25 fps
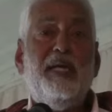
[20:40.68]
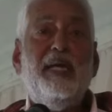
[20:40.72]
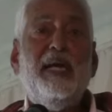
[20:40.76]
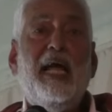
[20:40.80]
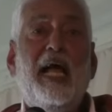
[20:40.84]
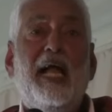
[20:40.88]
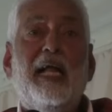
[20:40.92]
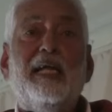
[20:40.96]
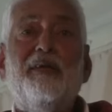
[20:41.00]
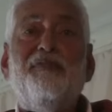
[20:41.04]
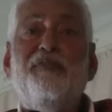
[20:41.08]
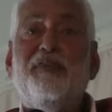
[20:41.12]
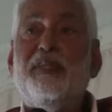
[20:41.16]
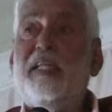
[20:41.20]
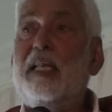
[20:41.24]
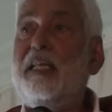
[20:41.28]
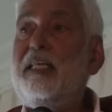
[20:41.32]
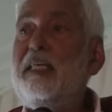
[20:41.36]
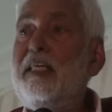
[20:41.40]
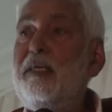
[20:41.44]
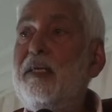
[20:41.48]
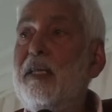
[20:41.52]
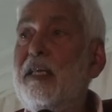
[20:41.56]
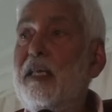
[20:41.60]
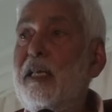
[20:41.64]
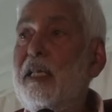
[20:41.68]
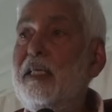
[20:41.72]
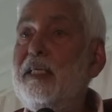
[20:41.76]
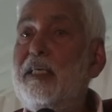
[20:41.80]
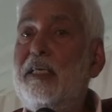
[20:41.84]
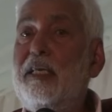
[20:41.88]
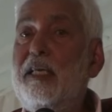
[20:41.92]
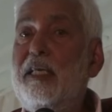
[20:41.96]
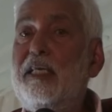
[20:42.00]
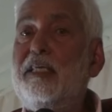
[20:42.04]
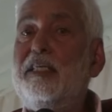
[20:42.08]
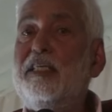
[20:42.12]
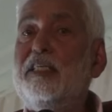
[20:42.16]
being held for the lead, lead,
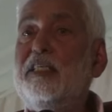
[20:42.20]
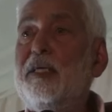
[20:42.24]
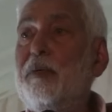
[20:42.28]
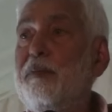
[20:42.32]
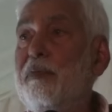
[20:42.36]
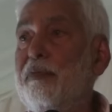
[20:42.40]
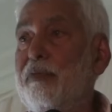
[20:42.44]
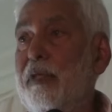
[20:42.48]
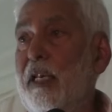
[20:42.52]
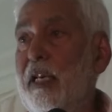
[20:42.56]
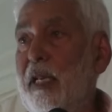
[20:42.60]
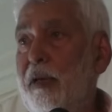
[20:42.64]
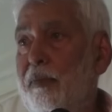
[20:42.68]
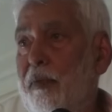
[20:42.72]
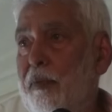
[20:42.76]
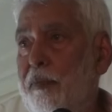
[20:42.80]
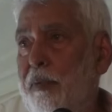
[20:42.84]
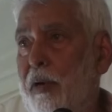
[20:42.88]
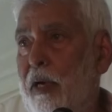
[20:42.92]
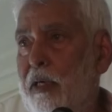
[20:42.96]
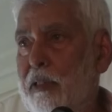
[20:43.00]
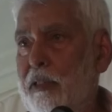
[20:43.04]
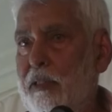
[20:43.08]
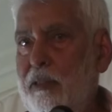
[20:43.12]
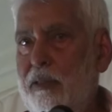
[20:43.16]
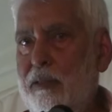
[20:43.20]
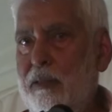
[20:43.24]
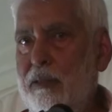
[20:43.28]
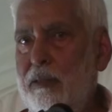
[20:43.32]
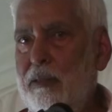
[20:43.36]
leadership of the Labour Party.